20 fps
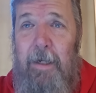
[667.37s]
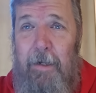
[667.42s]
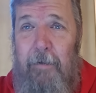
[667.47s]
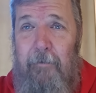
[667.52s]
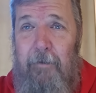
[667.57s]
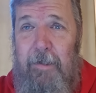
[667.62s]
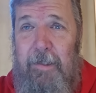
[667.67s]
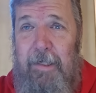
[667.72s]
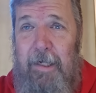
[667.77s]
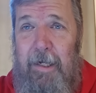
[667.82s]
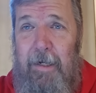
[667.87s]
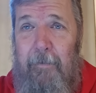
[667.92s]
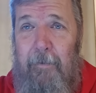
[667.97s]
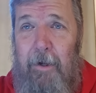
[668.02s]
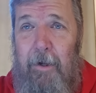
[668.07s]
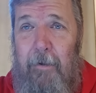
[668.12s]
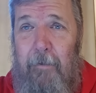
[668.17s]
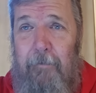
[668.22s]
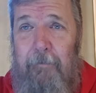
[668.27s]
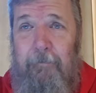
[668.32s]
and we'll see you
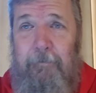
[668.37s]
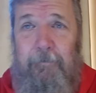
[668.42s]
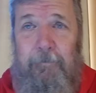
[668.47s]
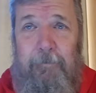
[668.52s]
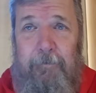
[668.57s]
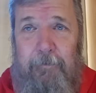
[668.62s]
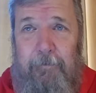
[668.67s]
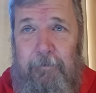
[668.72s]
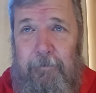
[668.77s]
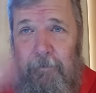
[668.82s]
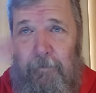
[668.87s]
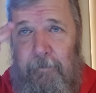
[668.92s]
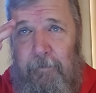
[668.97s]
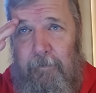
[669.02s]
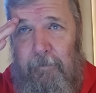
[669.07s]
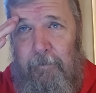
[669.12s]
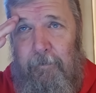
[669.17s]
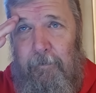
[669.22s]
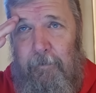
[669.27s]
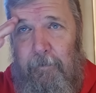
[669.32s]
tomorrow.
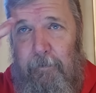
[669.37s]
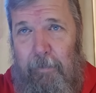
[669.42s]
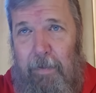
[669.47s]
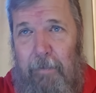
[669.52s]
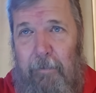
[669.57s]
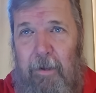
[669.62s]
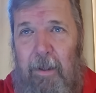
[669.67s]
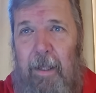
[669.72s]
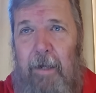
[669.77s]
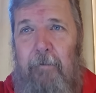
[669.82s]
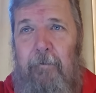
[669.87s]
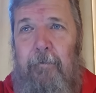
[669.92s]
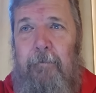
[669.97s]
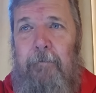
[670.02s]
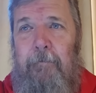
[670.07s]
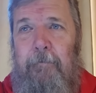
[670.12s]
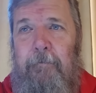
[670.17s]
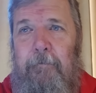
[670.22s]
Pinball out.